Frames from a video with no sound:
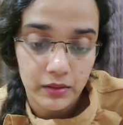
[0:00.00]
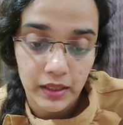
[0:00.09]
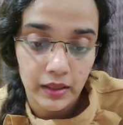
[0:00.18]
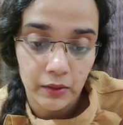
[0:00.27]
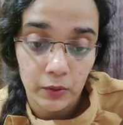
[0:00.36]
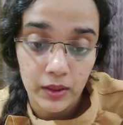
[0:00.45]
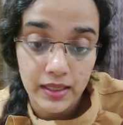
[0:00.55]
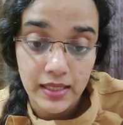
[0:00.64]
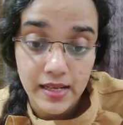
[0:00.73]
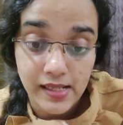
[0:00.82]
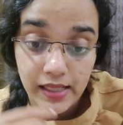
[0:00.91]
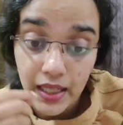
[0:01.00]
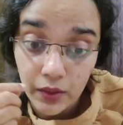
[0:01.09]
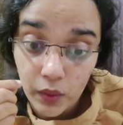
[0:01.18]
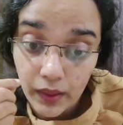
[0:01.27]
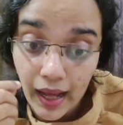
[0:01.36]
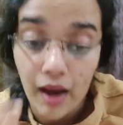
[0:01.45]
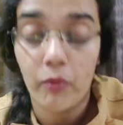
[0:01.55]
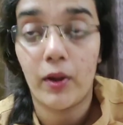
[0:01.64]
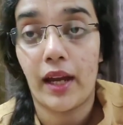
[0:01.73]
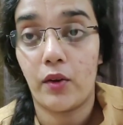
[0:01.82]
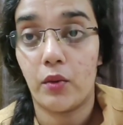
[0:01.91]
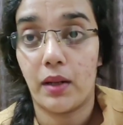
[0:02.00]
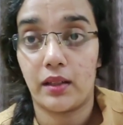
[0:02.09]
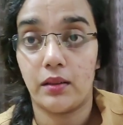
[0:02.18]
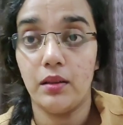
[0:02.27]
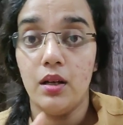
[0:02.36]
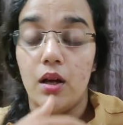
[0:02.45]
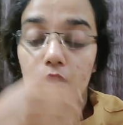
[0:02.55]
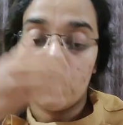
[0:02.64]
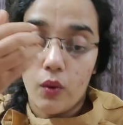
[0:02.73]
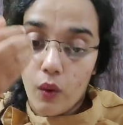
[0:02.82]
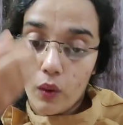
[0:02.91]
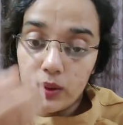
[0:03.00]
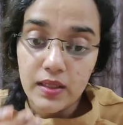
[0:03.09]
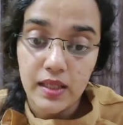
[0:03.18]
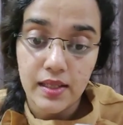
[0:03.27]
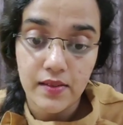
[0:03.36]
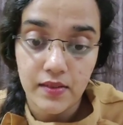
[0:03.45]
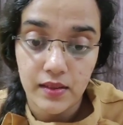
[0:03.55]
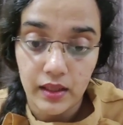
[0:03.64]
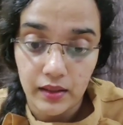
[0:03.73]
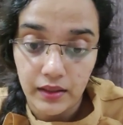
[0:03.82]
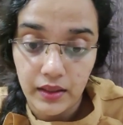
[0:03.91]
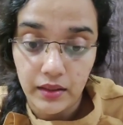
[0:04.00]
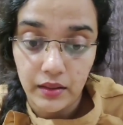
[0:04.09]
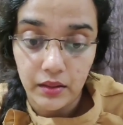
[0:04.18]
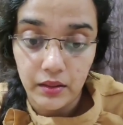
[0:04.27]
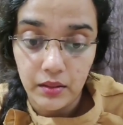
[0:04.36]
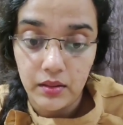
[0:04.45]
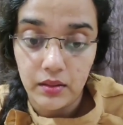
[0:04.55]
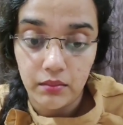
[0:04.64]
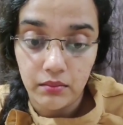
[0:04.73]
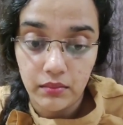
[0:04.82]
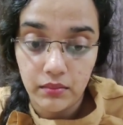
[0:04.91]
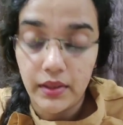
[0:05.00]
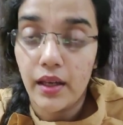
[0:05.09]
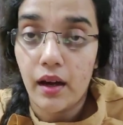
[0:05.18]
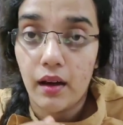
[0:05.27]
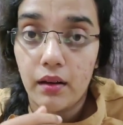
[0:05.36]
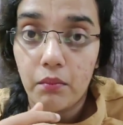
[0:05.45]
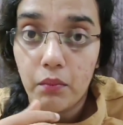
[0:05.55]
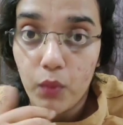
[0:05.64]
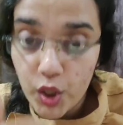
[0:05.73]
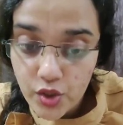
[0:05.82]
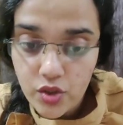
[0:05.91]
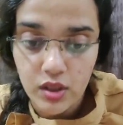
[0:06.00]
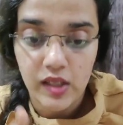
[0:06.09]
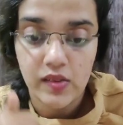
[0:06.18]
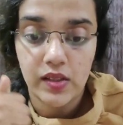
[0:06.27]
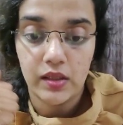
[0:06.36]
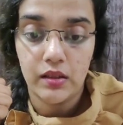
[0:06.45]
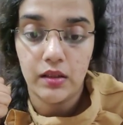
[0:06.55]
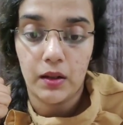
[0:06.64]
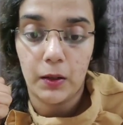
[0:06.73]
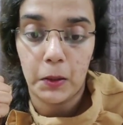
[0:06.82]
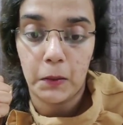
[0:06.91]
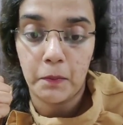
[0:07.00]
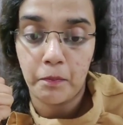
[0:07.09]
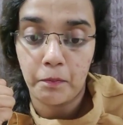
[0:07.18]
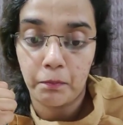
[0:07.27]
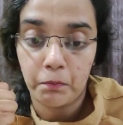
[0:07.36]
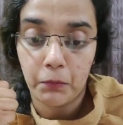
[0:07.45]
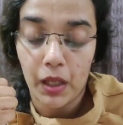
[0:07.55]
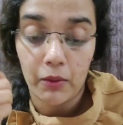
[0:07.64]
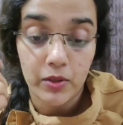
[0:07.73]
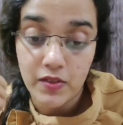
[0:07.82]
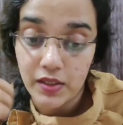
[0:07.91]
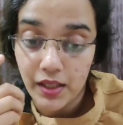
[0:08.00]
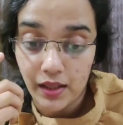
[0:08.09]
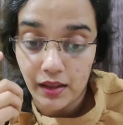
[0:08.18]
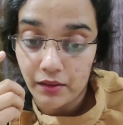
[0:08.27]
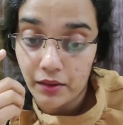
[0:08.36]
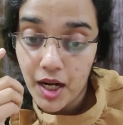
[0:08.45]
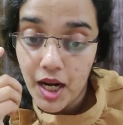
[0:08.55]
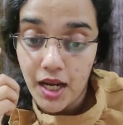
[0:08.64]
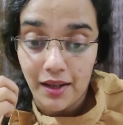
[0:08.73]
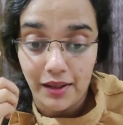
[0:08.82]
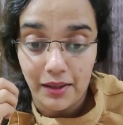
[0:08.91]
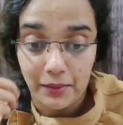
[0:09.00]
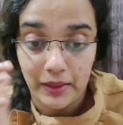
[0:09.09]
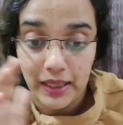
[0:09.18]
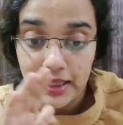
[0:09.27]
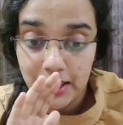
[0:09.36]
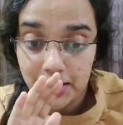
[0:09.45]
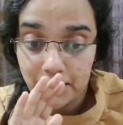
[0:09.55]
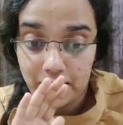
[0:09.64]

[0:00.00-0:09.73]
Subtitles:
thick and all. It has again got avocado butter. All the things that are here, they are moisturizing. I wouldn't say they are like